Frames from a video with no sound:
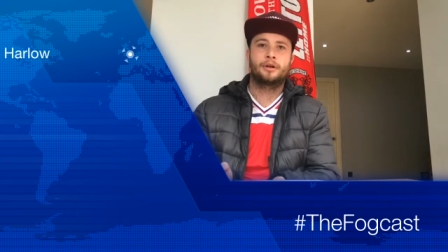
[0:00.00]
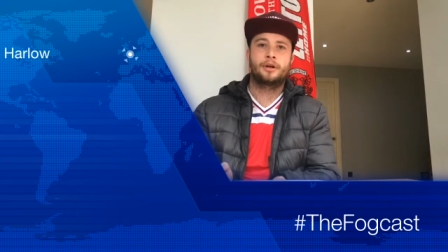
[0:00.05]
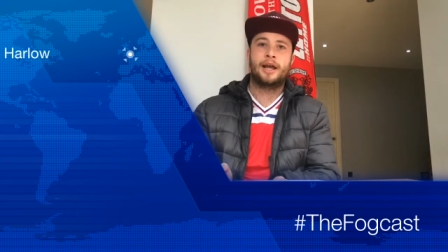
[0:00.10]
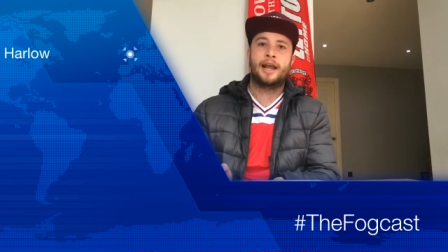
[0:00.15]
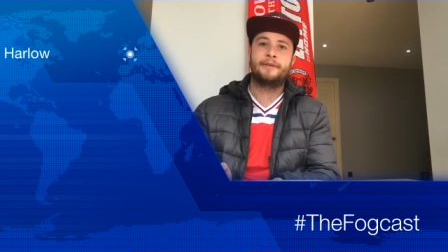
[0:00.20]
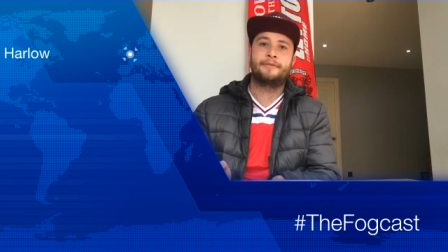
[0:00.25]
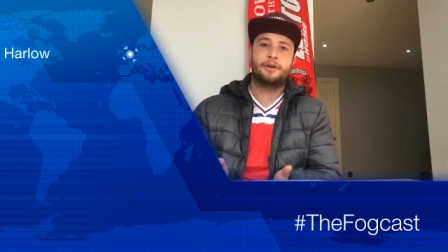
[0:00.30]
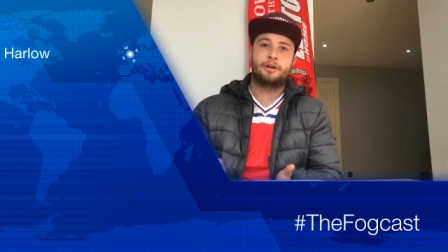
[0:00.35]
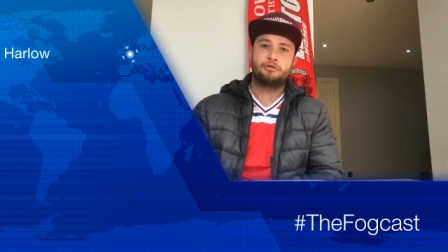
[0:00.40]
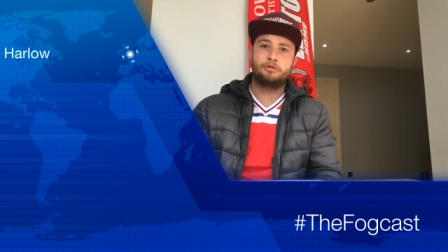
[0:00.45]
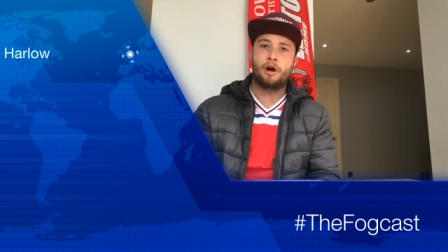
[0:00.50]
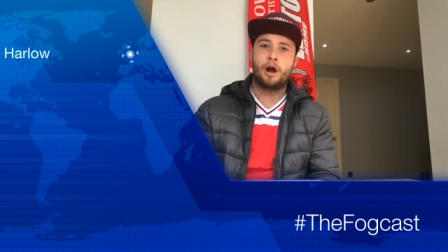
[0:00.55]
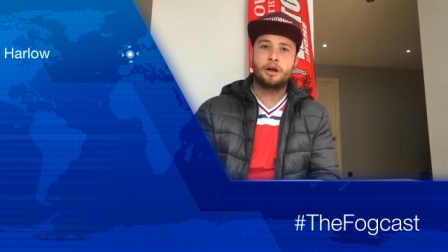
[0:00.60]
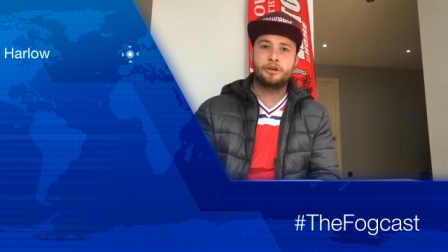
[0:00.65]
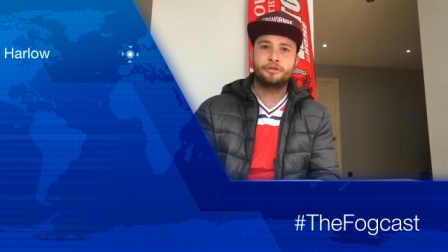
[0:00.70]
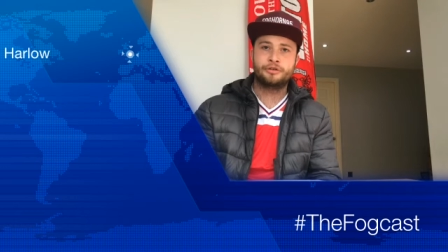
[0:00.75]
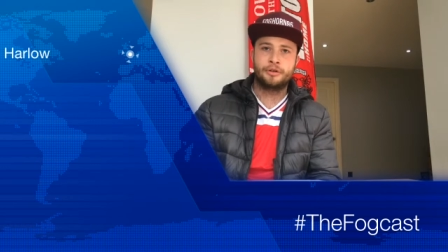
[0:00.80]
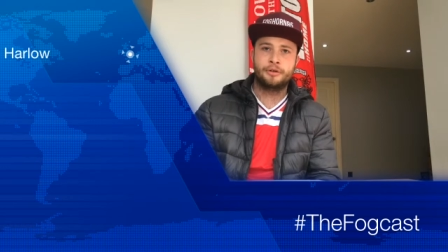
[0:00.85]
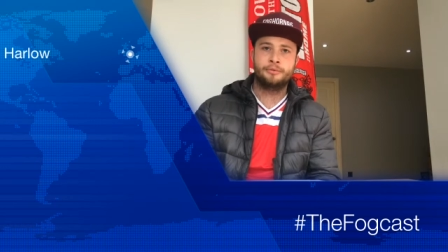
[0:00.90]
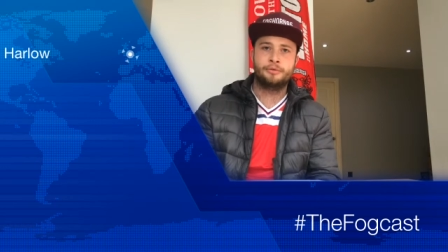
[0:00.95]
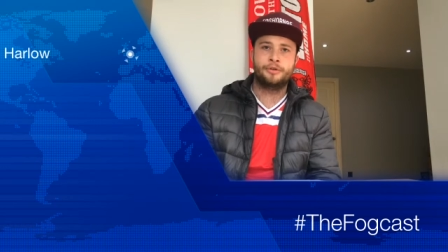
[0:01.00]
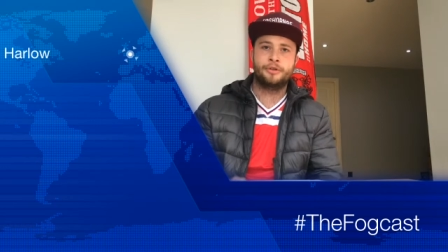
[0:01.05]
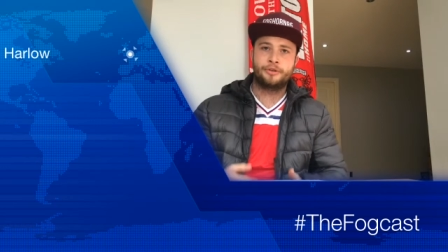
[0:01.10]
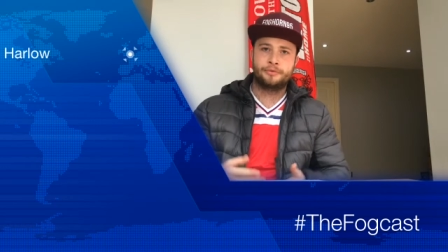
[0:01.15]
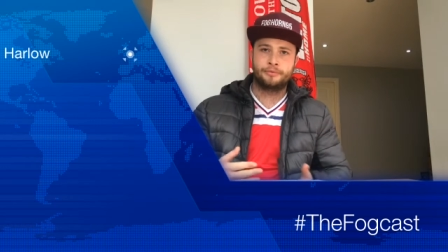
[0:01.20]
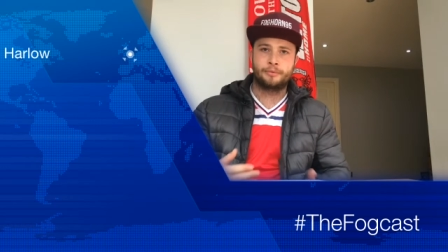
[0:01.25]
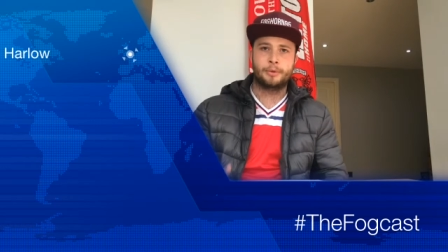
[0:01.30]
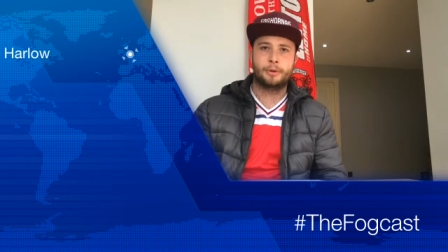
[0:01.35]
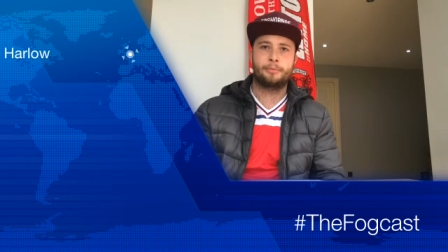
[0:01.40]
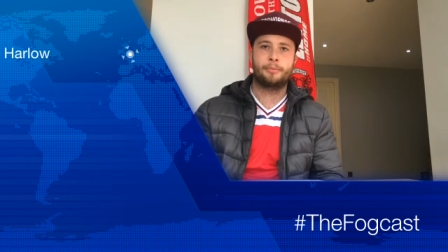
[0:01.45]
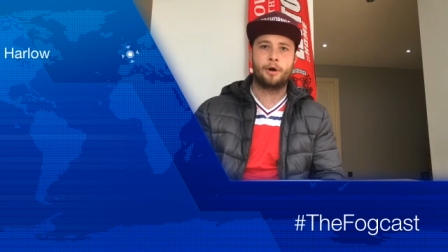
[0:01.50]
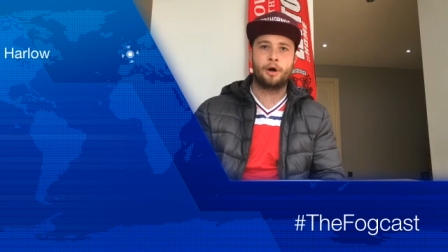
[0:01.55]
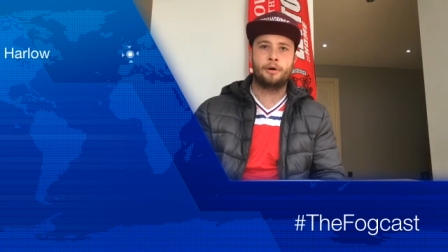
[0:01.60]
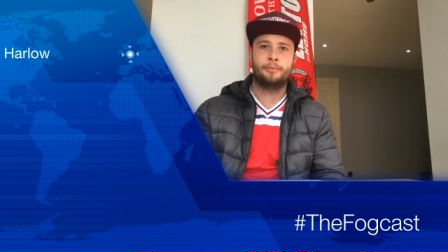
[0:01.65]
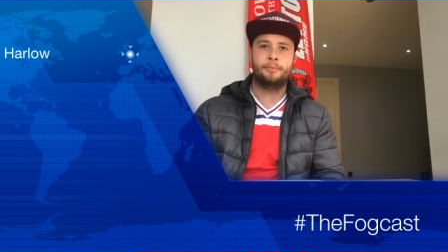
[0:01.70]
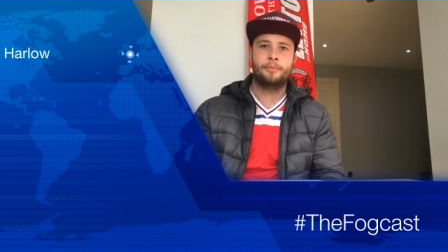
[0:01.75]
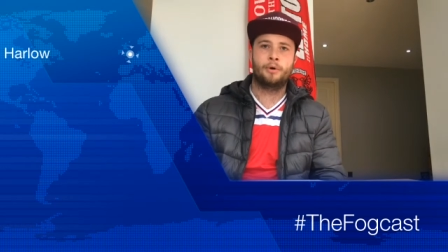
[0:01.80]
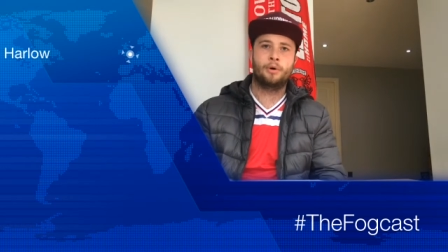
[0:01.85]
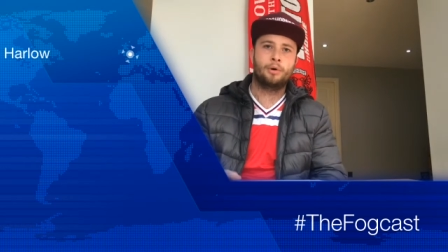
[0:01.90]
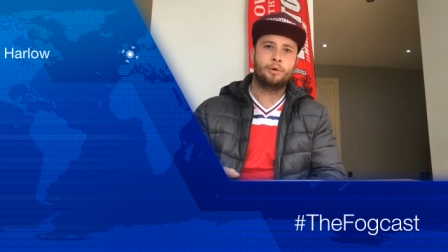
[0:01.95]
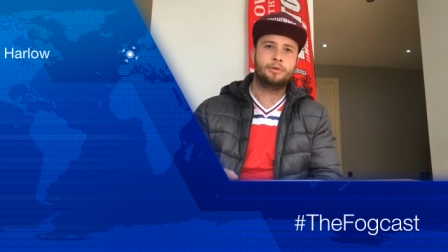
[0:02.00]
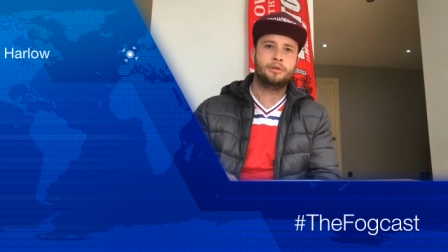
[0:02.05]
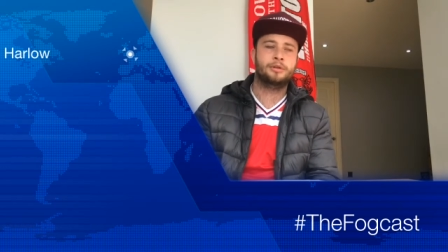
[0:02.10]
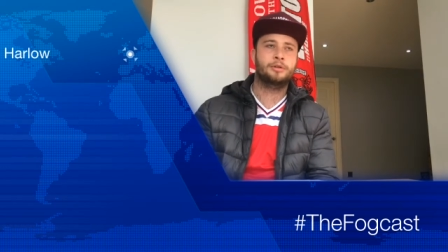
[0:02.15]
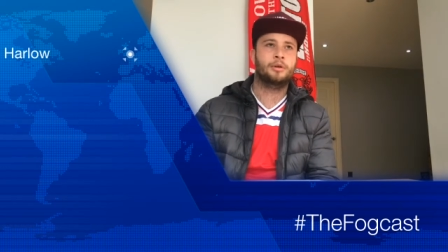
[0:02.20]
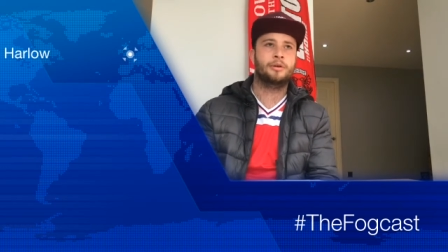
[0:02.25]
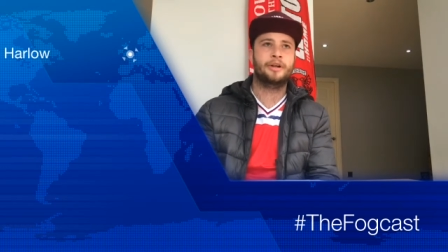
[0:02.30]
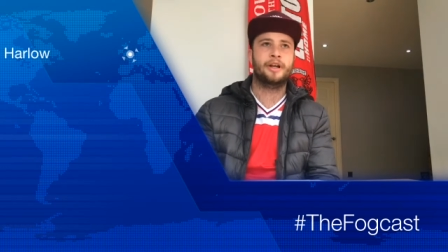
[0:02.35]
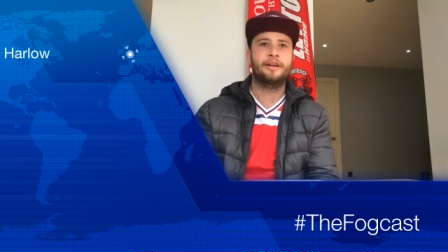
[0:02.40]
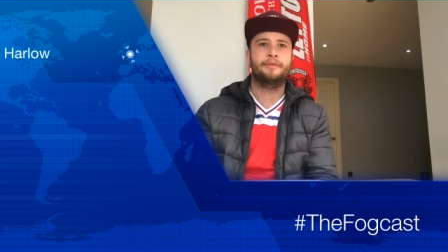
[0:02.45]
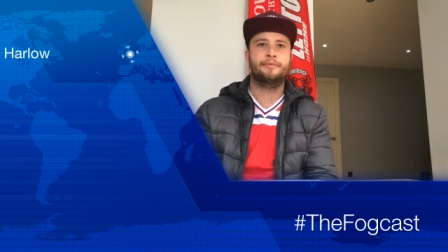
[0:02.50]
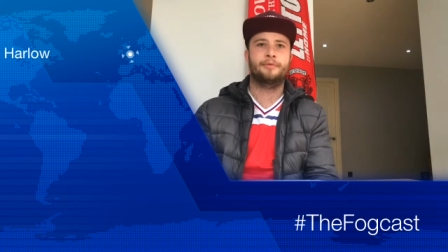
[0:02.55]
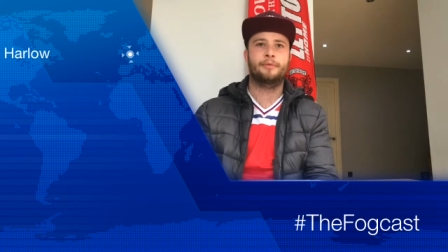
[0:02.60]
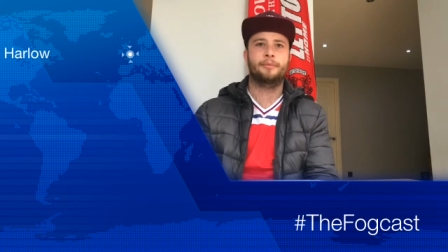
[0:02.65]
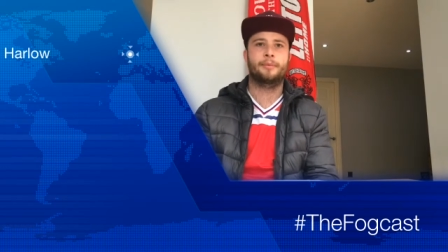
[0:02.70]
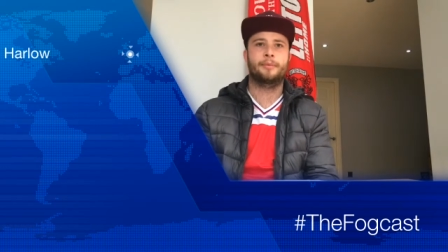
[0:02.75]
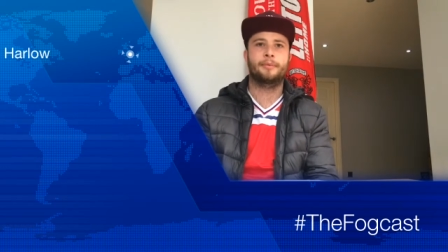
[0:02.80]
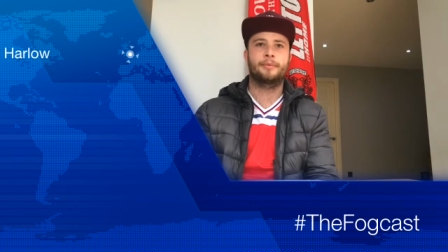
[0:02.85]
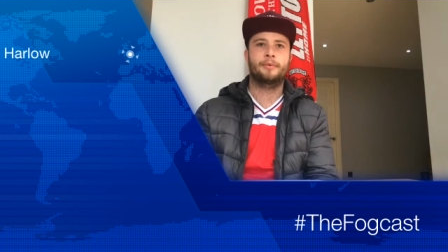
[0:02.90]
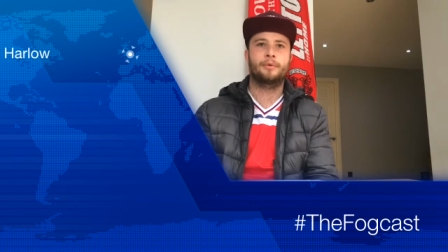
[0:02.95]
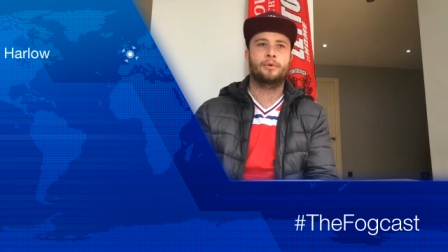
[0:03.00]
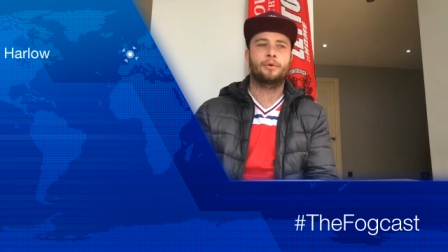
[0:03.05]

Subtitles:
either grassroots from the bottom or non-league football.